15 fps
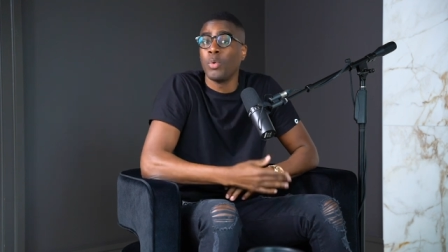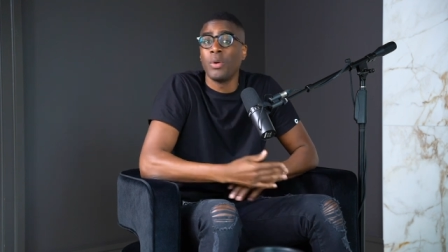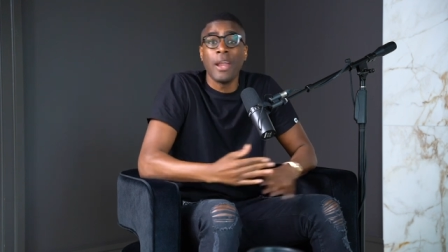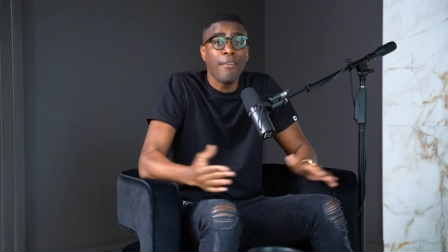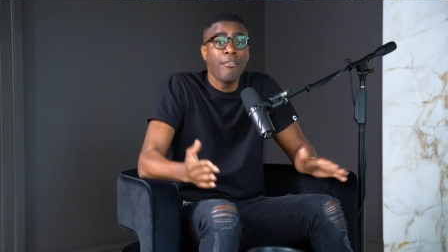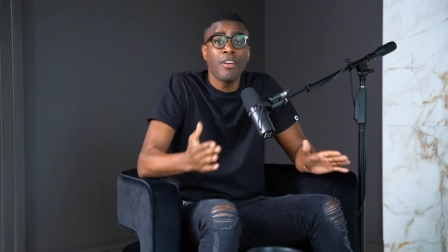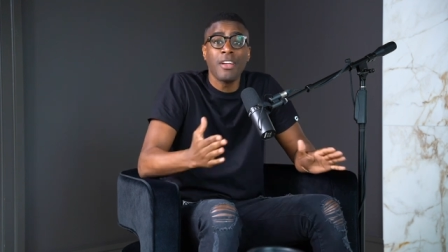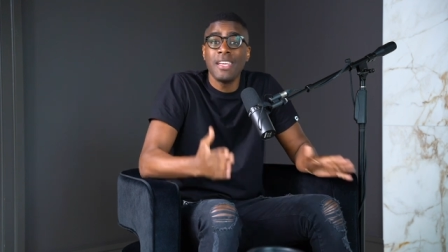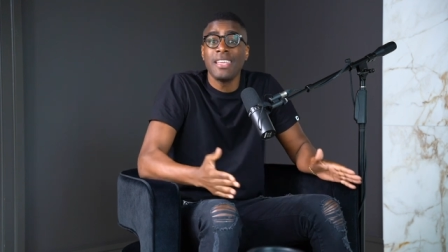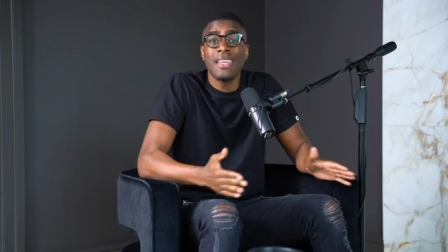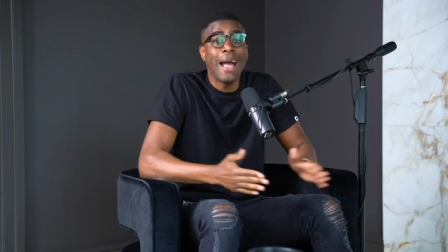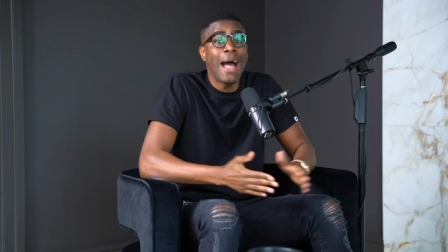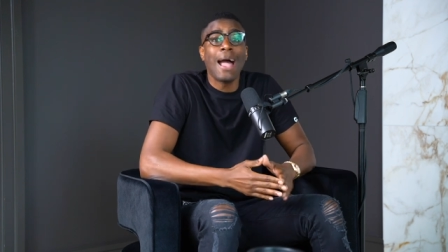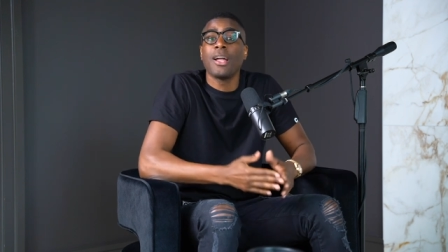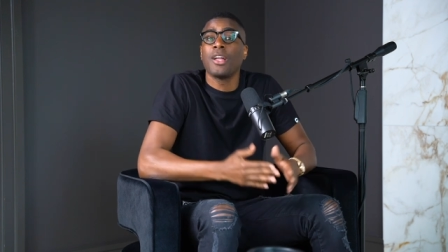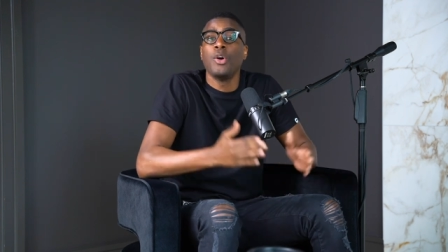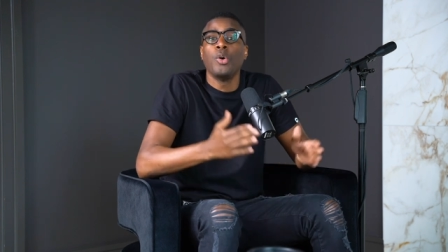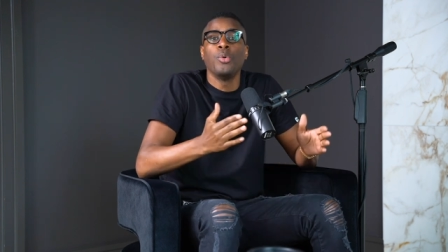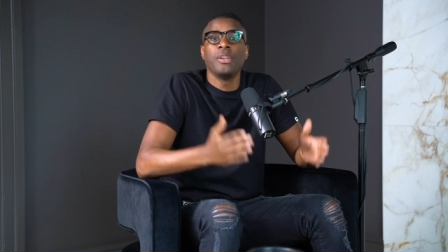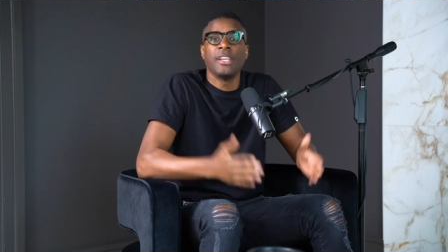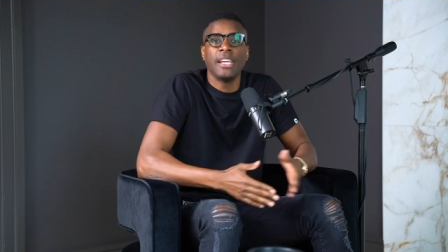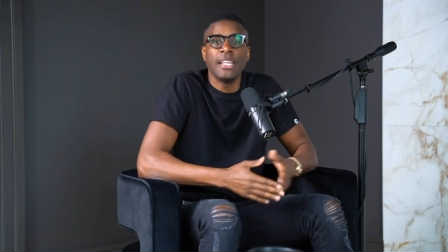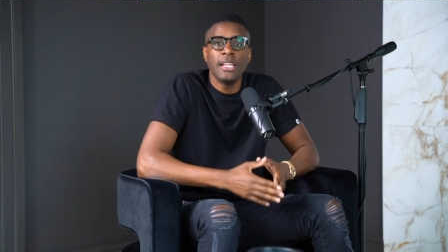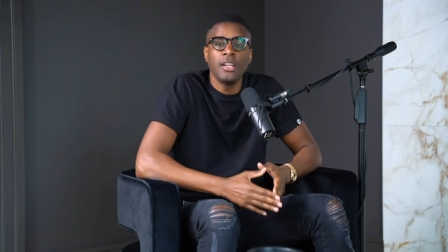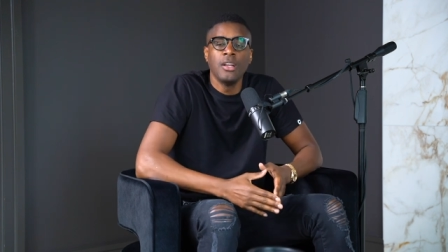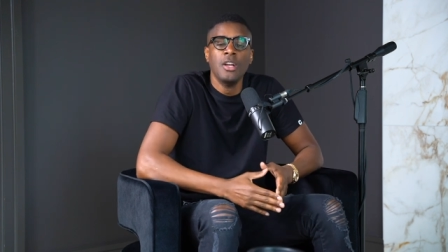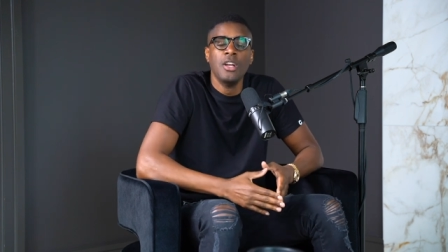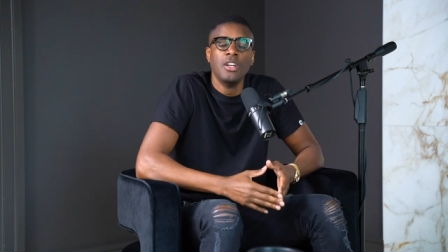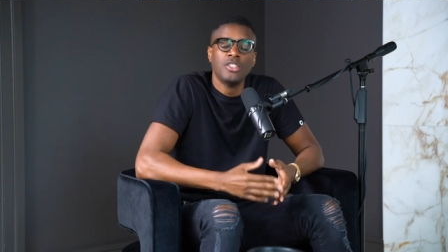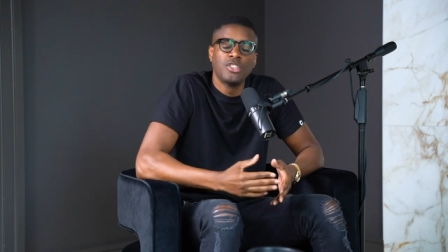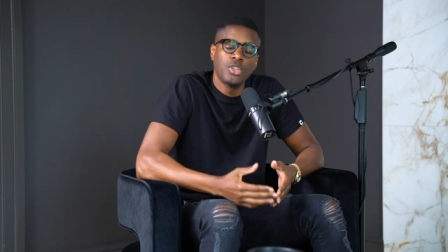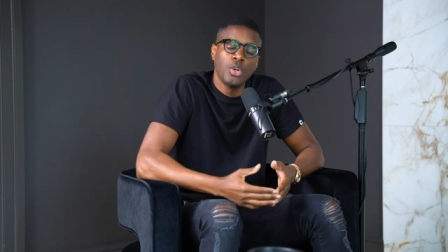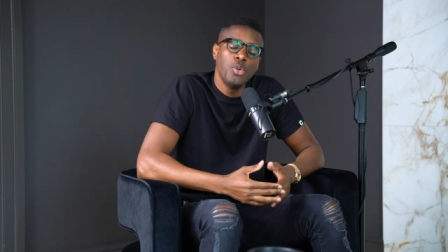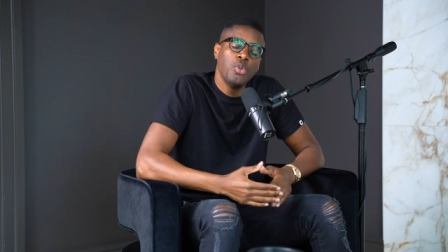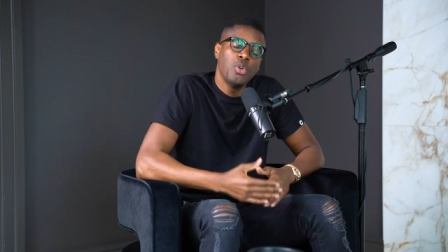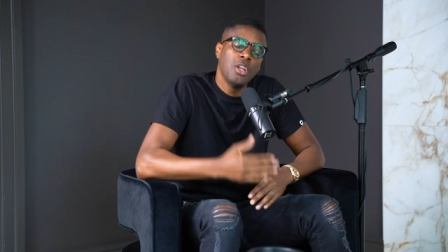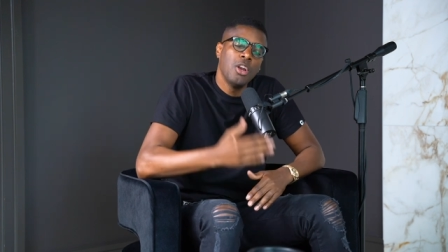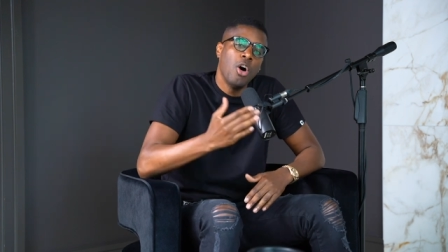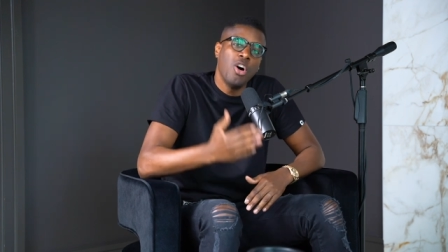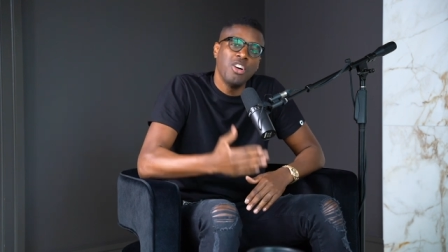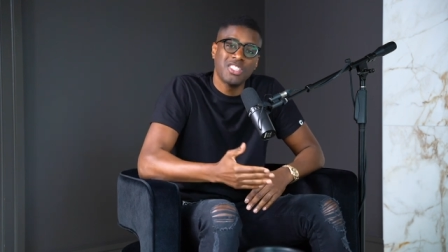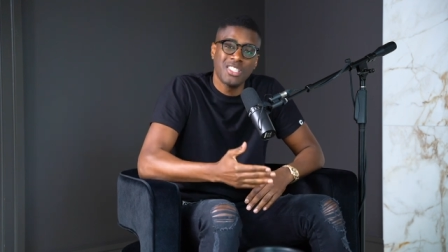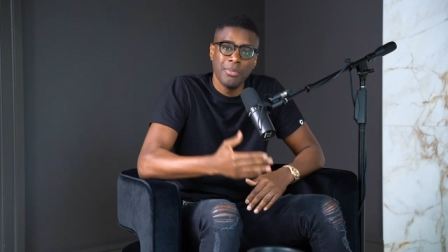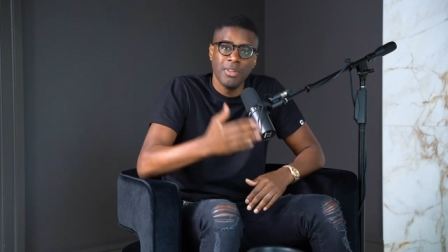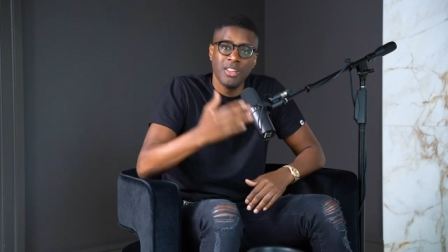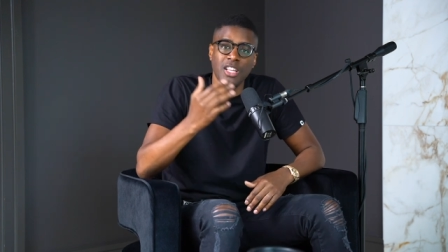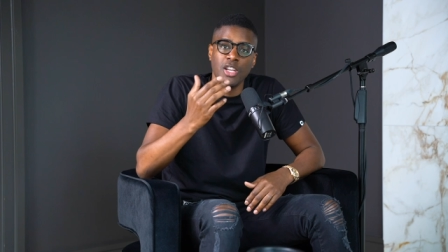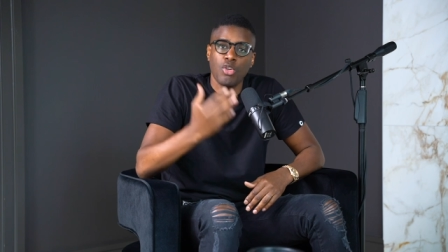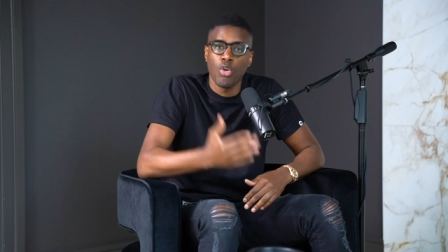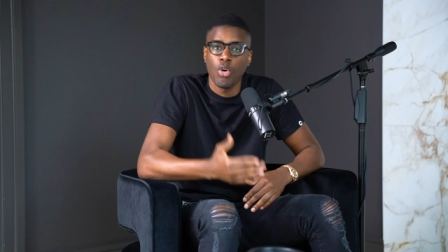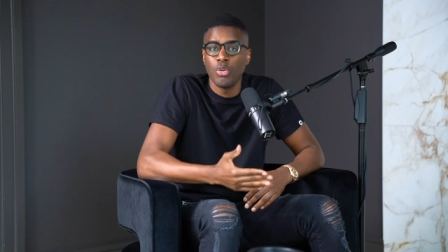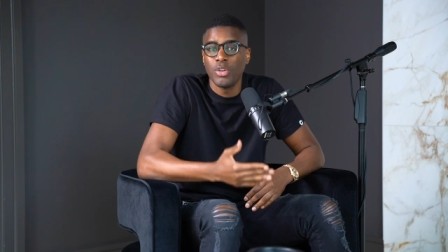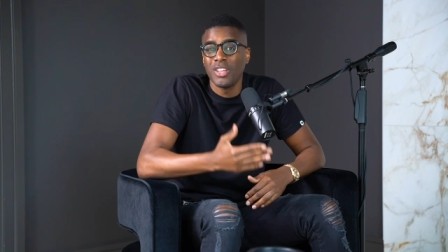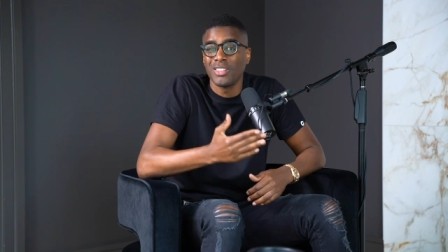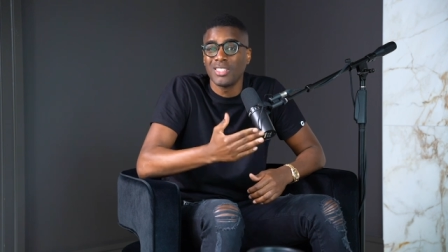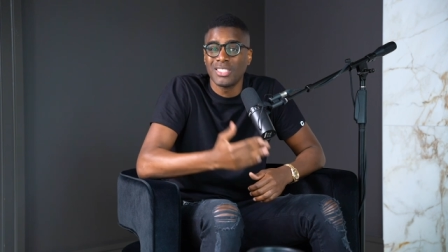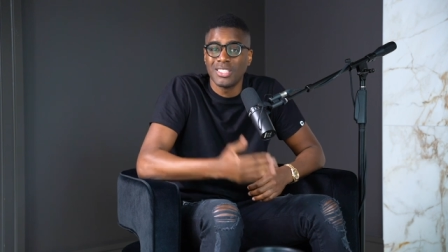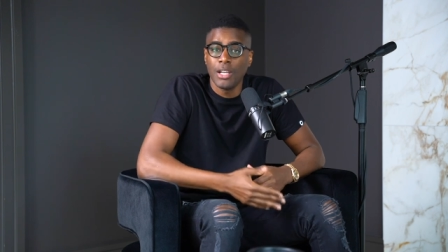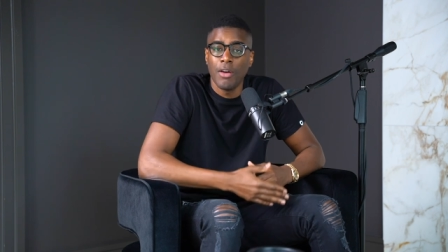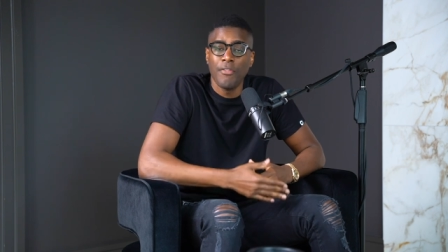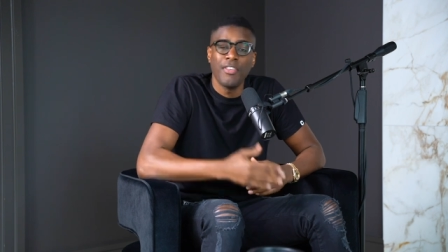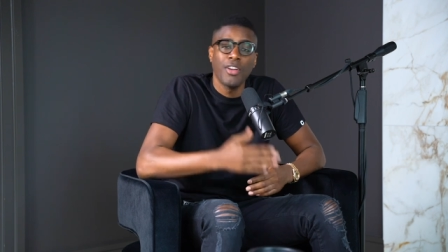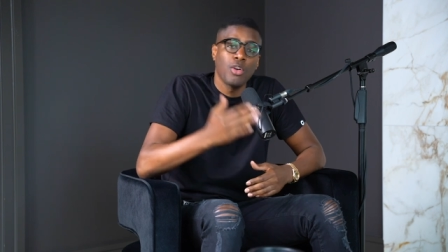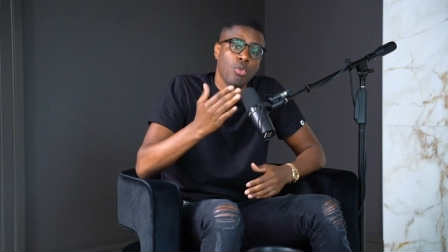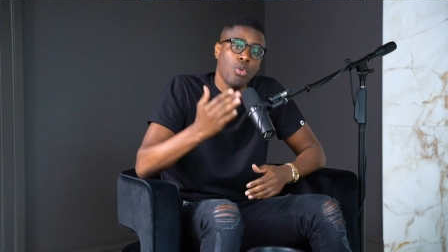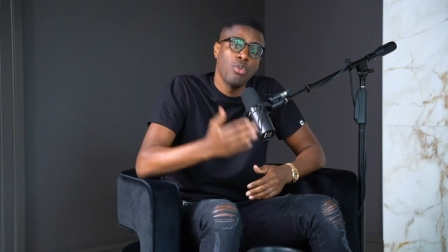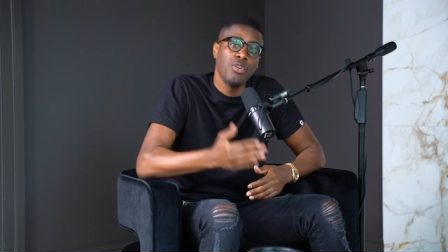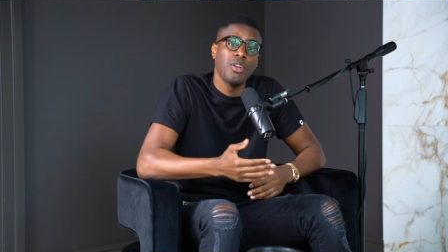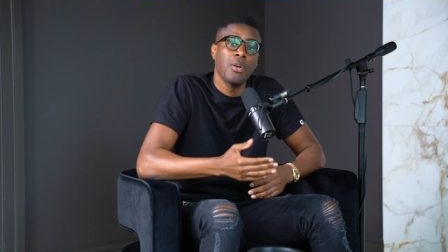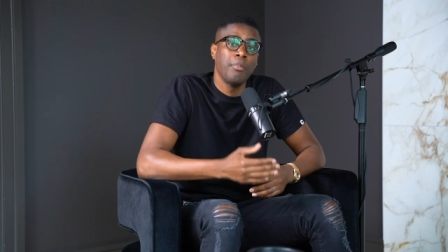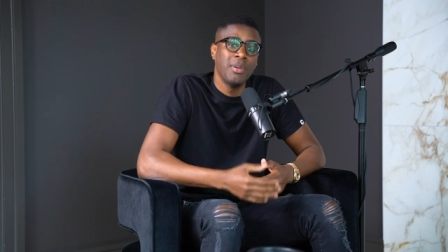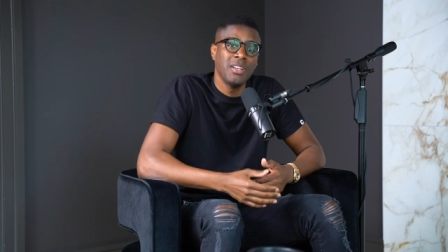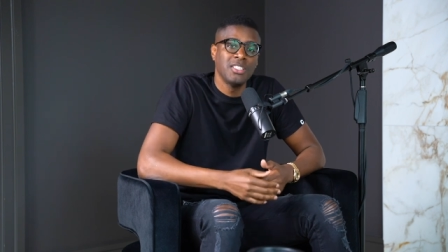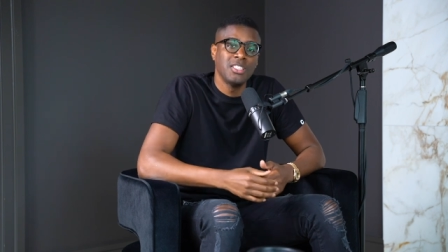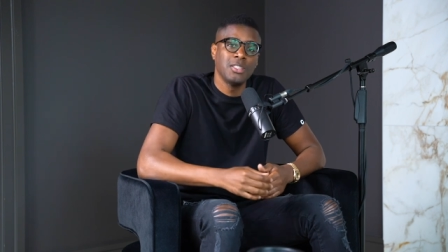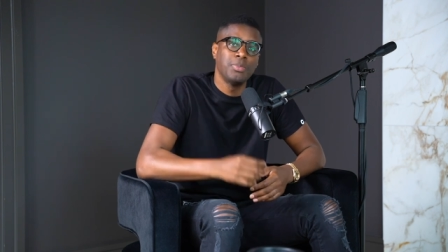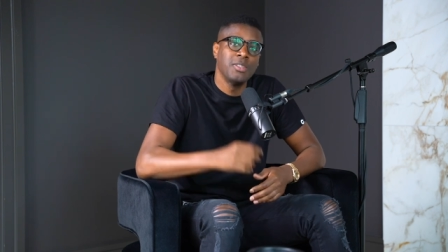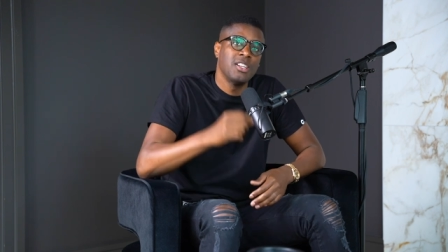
Whatever he got, go get it so you can ultimately grow yourself and grow your business.